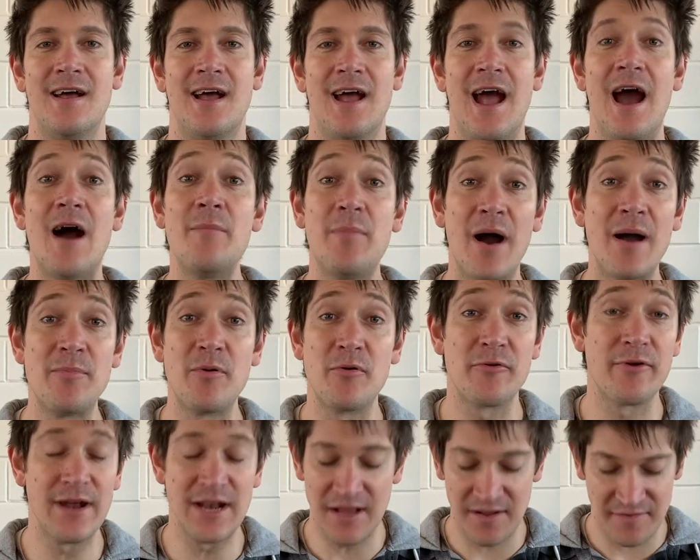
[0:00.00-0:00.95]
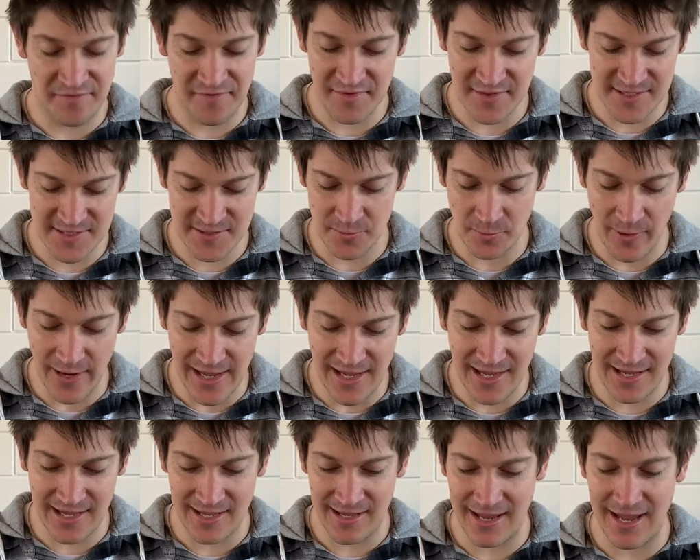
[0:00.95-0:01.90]
Our Bible reading for this
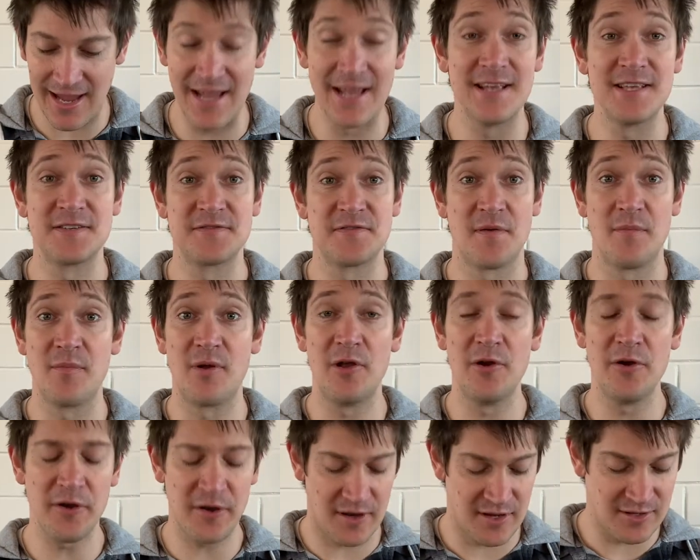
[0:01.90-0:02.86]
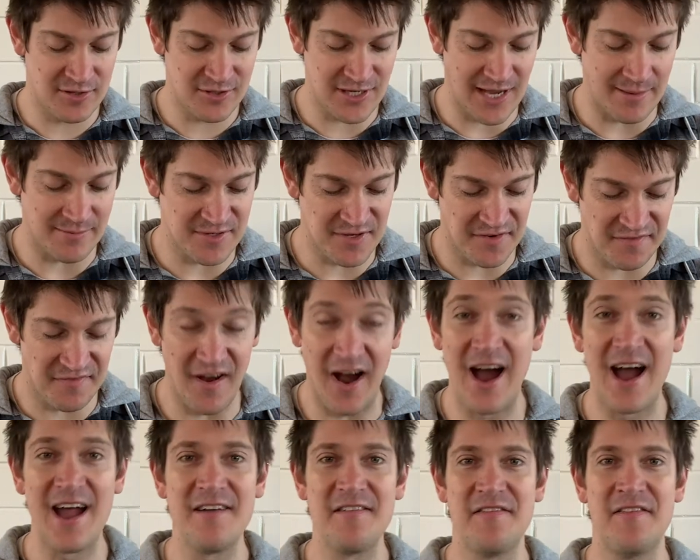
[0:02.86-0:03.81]
week is from Luke chapter
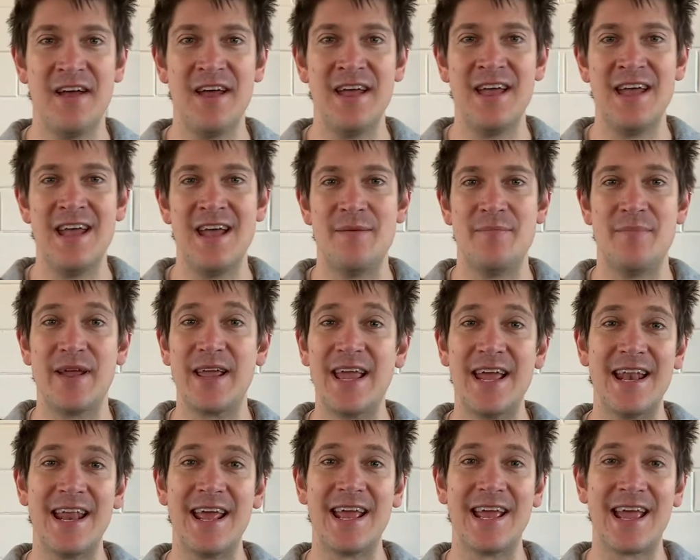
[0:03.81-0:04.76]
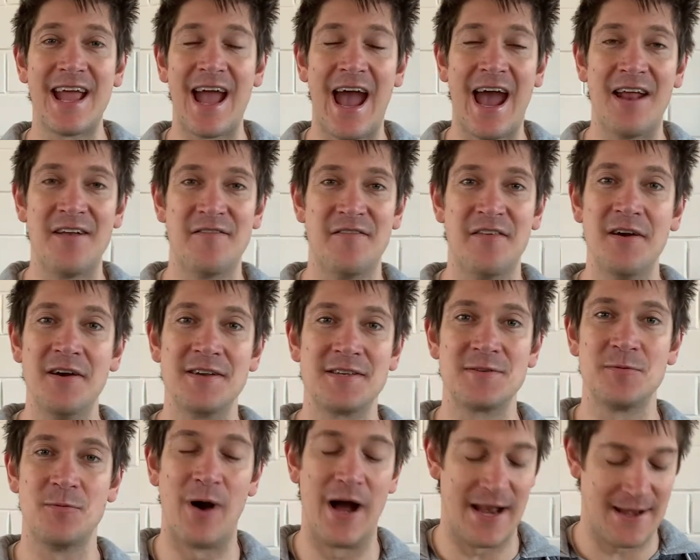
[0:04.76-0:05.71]
5, beginning at
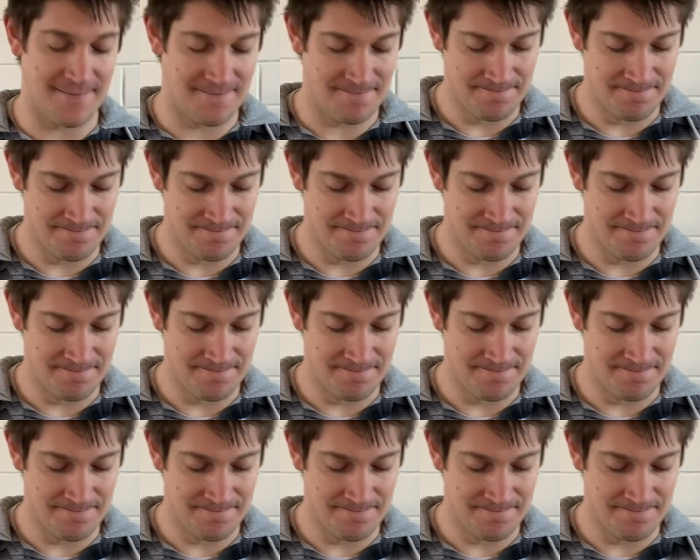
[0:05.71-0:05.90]
verse 1.